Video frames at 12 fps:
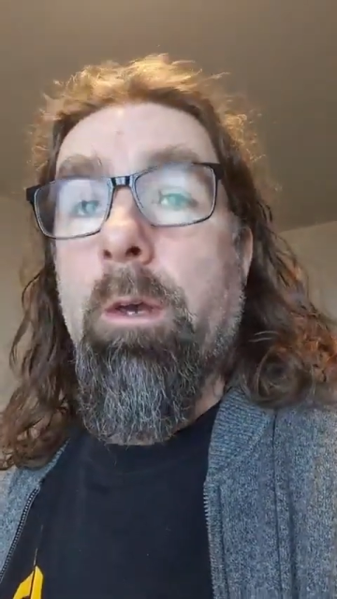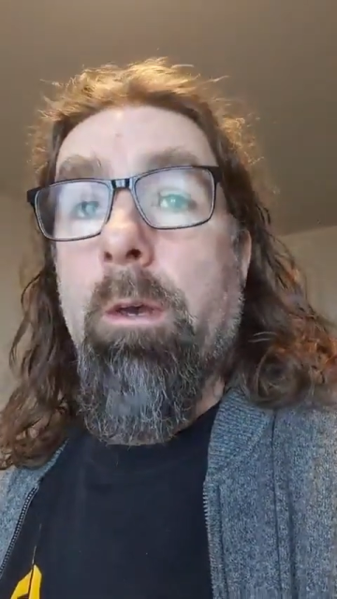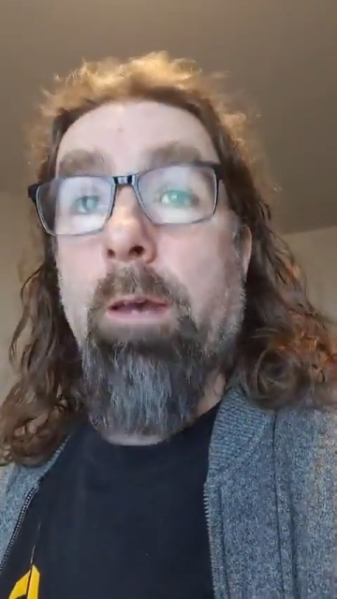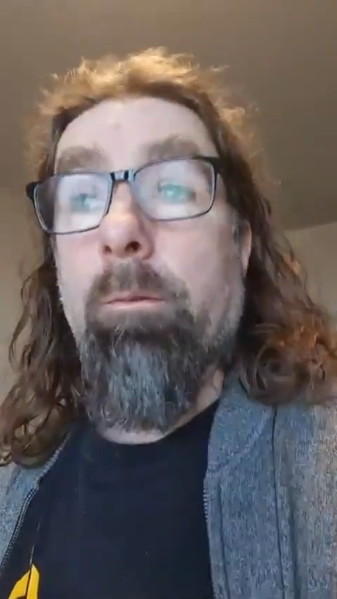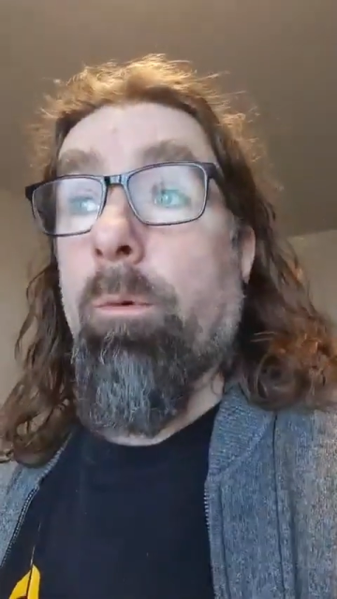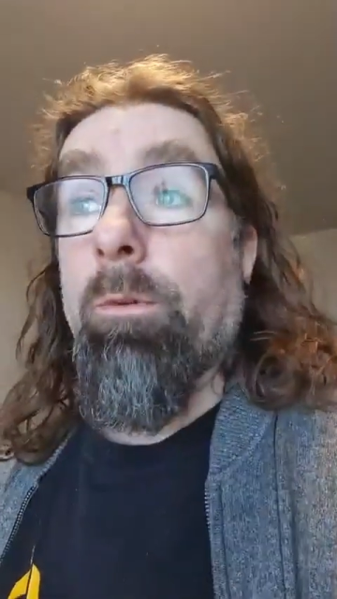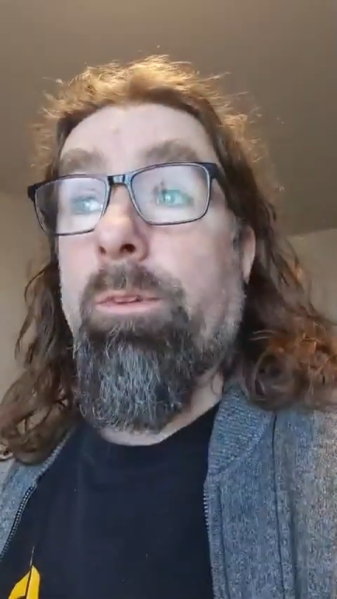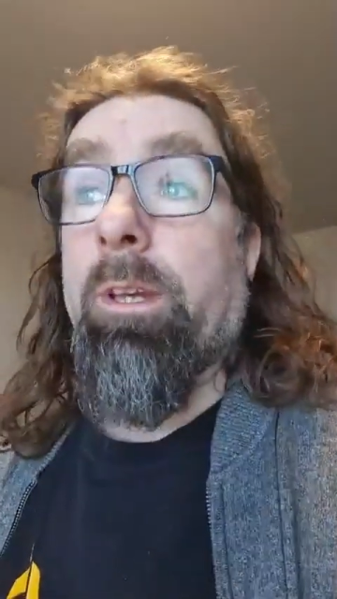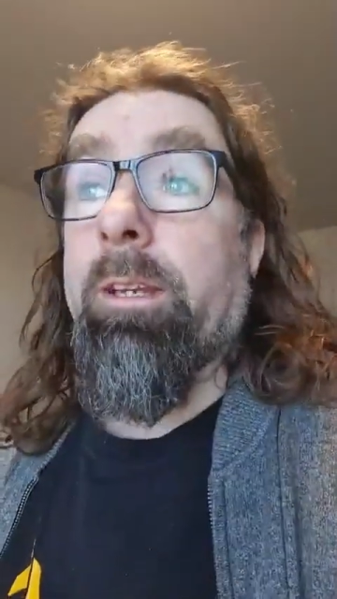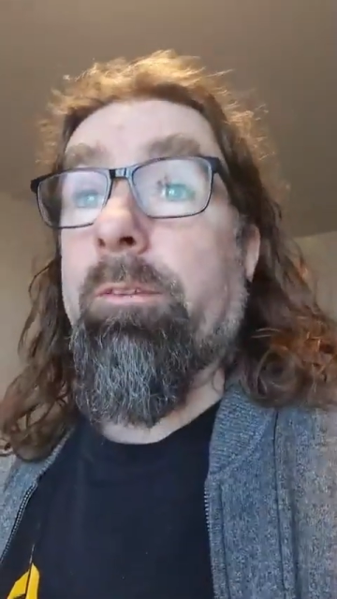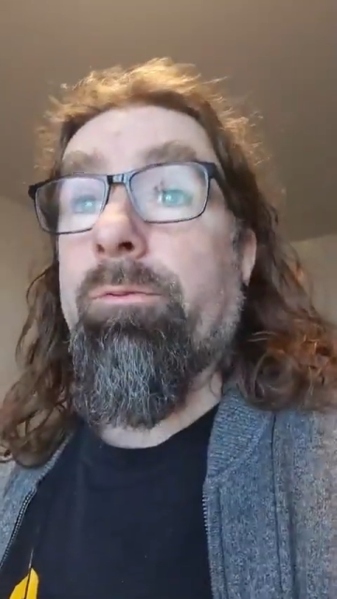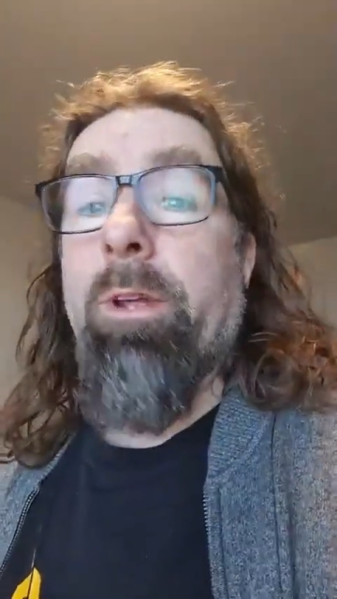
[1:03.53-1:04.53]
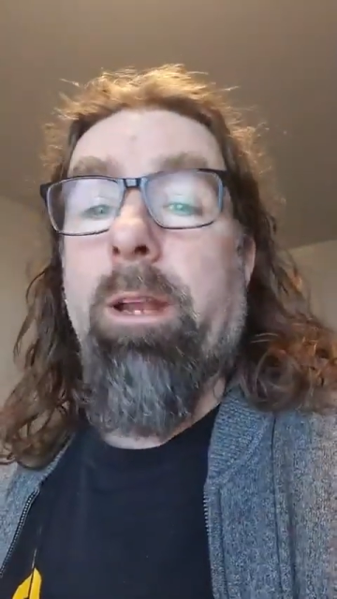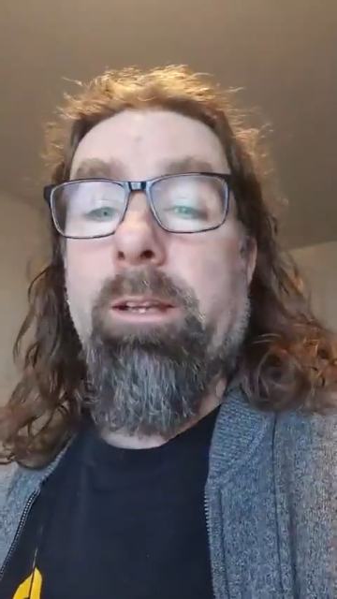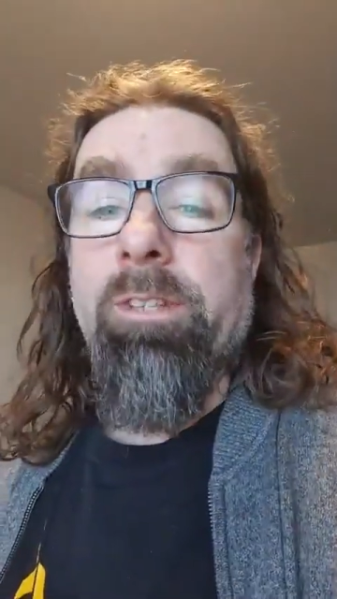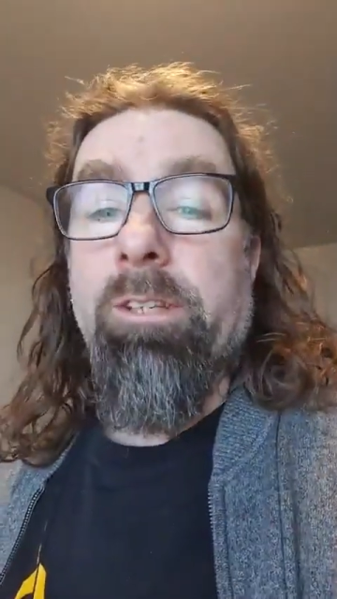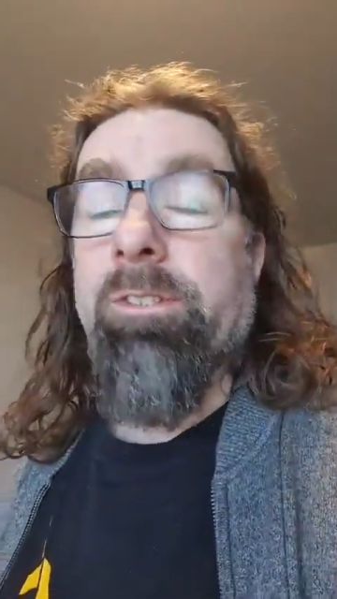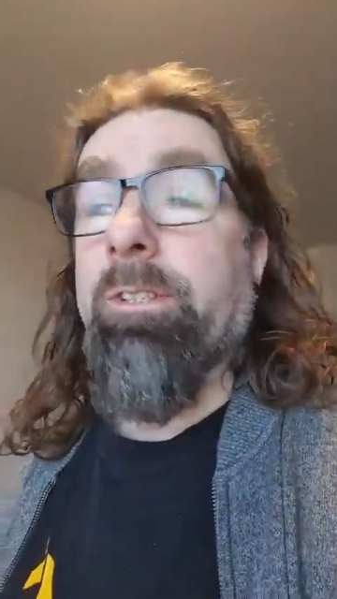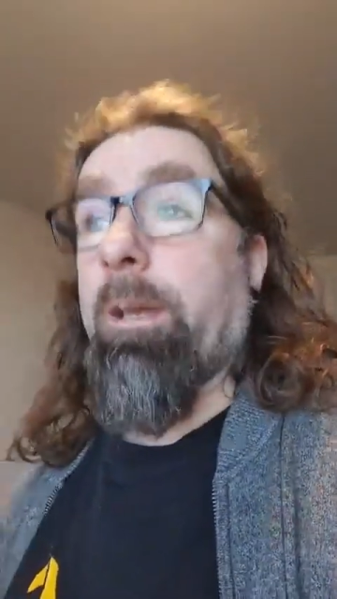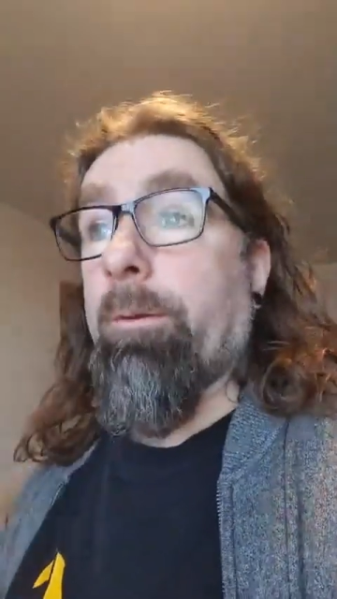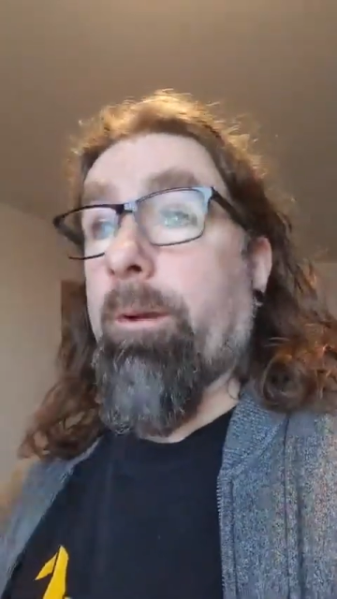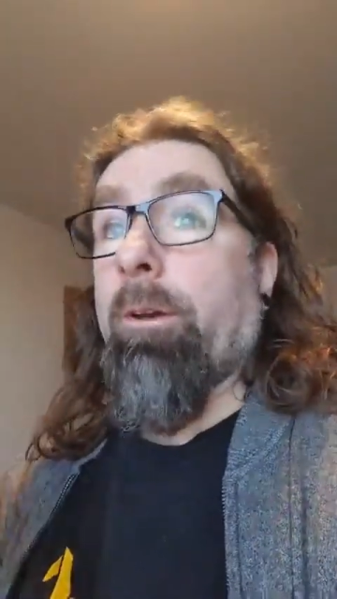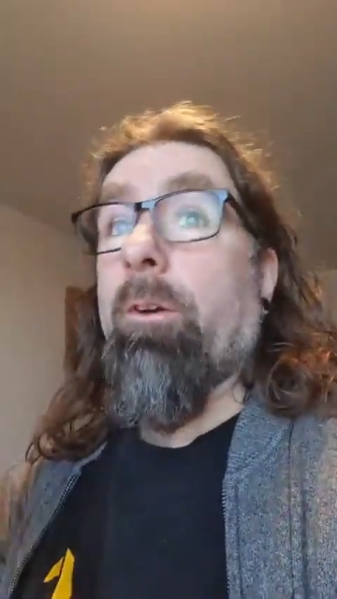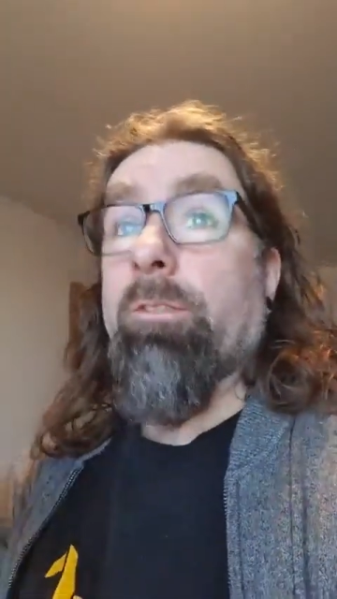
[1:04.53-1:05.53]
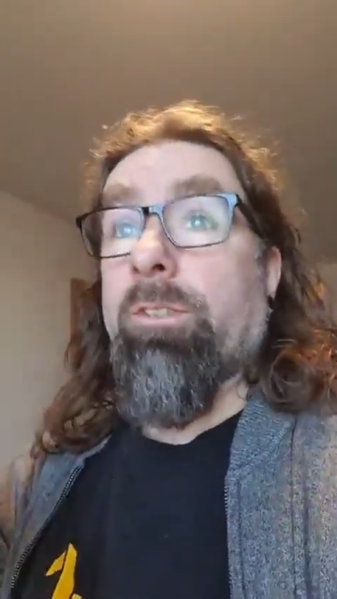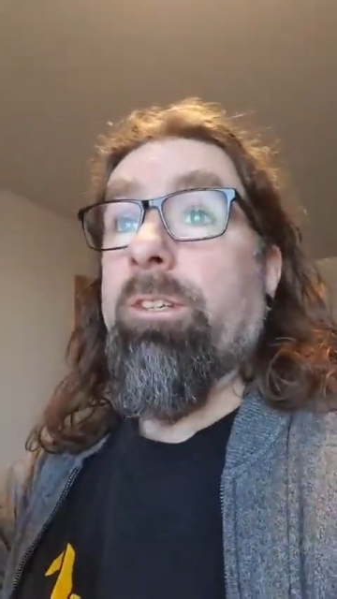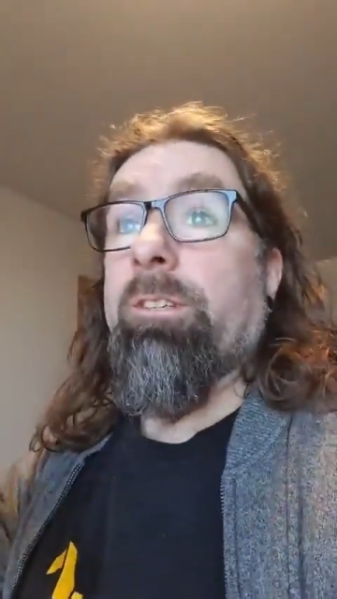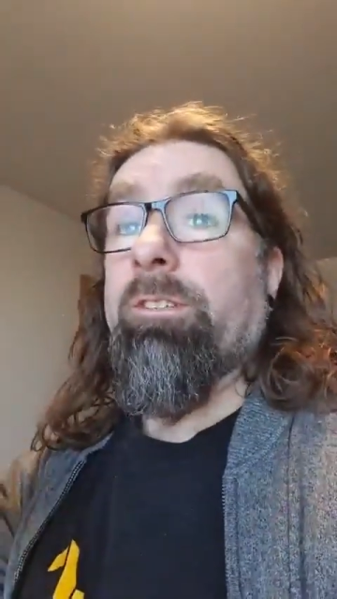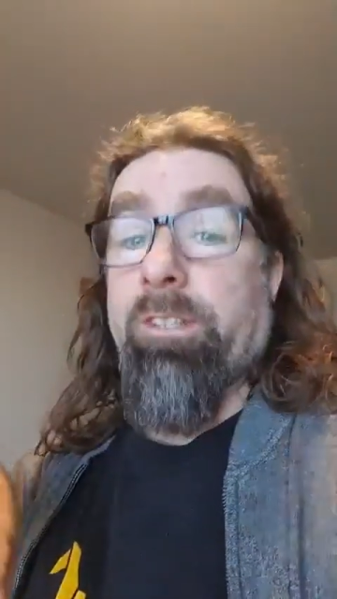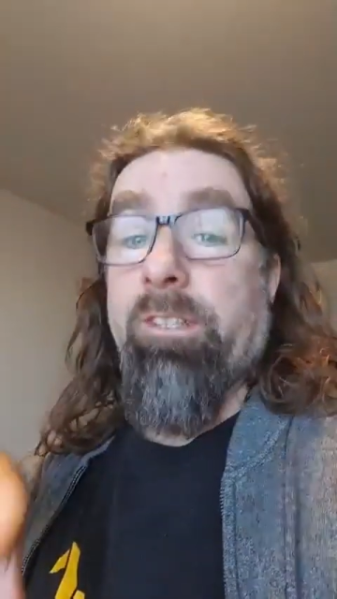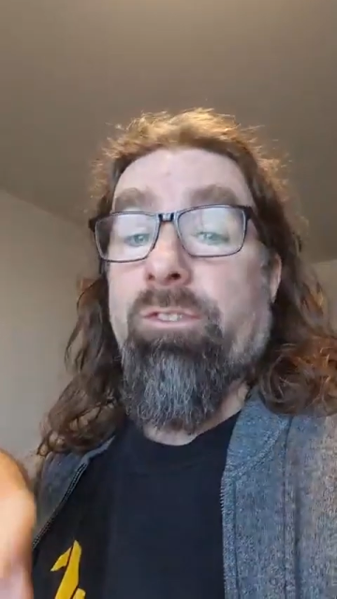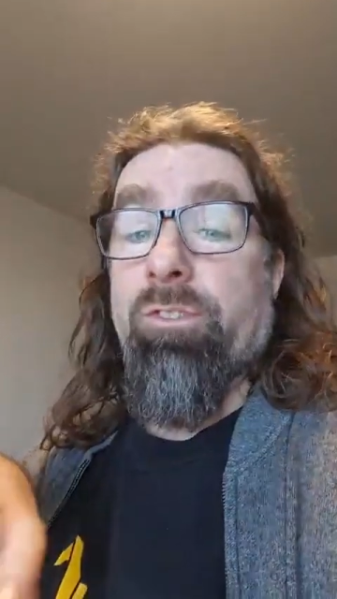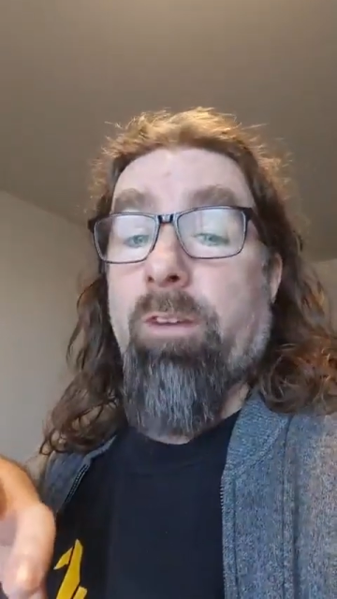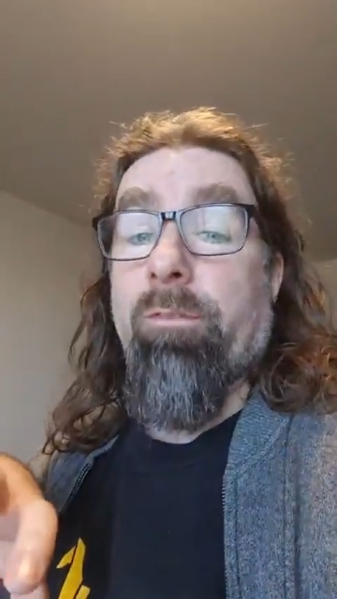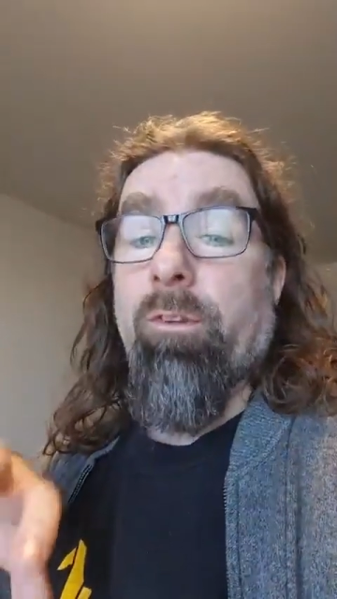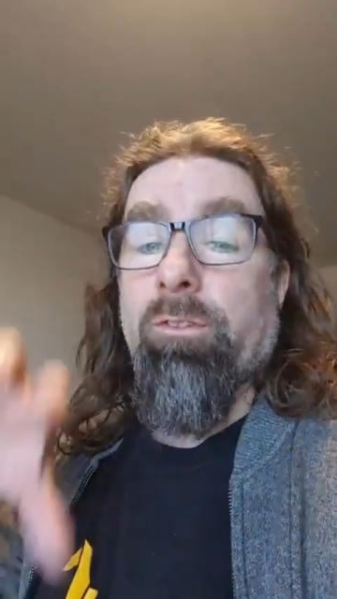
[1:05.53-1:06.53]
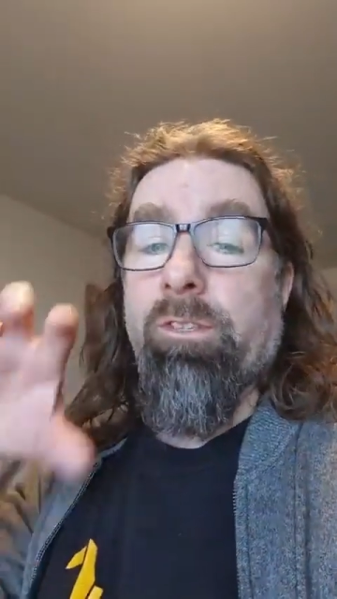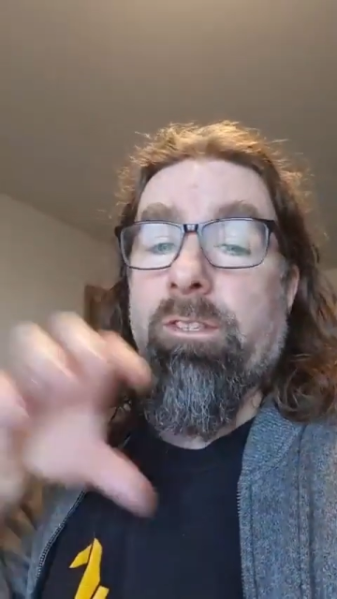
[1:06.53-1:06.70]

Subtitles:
One thing I didn't realise yesterday when I got to this Travelodge,